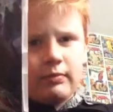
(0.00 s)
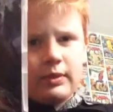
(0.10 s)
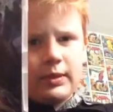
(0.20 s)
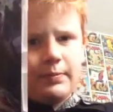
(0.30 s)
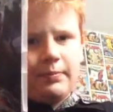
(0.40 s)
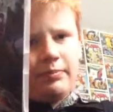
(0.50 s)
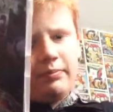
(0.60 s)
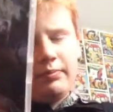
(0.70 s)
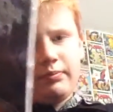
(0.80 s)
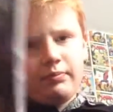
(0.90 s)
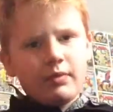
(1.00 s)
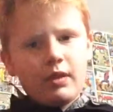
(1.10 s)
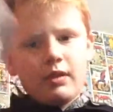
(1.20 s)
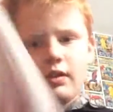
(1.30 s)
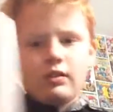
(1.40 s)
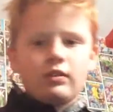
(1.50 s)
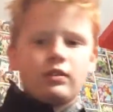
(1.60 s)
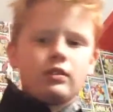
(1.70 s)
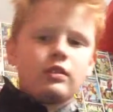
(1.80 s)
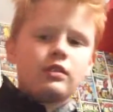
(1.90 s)
but
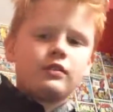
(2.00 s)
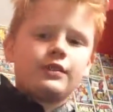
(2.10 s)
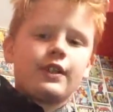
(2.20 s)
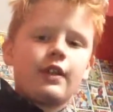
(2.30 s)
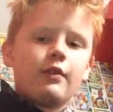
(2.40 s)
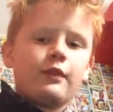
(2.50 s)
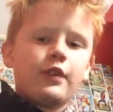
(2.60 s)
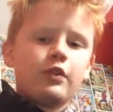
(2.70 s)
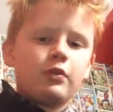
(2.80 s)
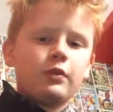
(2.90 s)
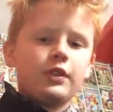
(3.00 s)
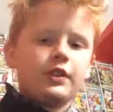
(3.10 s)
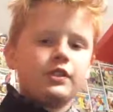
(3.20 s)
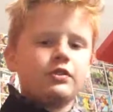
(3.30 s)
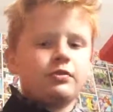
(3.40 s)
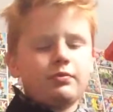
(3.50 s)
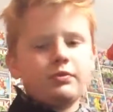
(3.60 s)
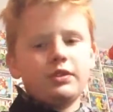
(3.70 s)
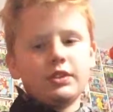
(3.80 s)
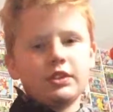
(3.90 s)
it's an hour video release.
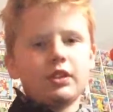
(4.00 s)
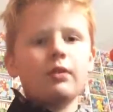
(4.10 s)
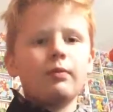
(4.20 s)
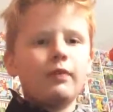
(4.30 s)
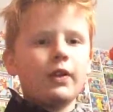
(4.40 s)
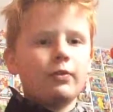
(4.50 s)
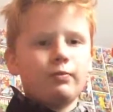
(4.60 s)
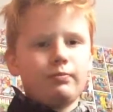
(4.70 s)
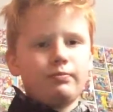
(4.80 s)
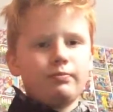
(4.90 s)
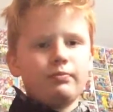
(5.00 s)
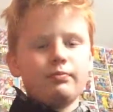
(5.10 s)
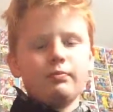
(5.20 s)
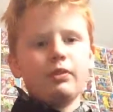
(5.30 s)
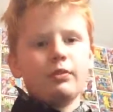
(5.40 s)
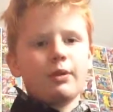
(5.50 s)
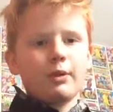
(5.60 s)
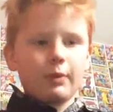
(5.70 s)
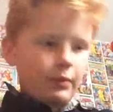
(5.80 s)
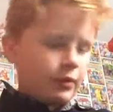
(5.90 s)
It's a cult film. Not many
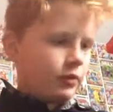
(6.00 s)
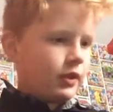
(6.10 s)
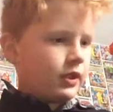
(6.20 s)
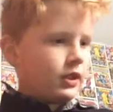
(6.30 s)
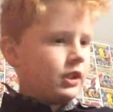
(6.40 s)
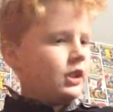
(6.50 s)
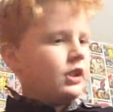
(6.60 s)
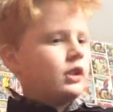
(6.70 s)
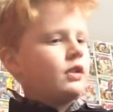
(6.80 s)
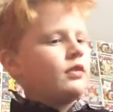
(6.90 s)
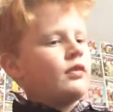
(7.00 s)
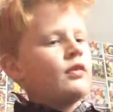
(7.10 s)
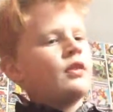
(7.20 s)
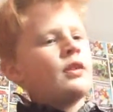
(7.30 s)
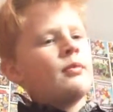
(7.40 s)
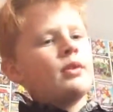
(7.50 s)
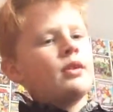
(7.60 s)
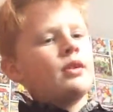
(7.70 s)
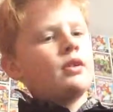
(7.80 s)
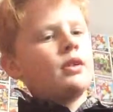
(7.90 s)
people know it.
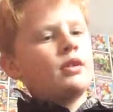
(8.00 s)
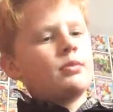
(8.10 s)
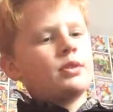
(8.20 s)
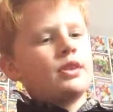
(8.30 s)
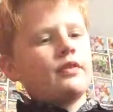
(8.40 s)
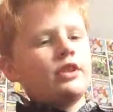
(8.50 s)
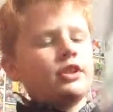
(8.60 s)
Number 7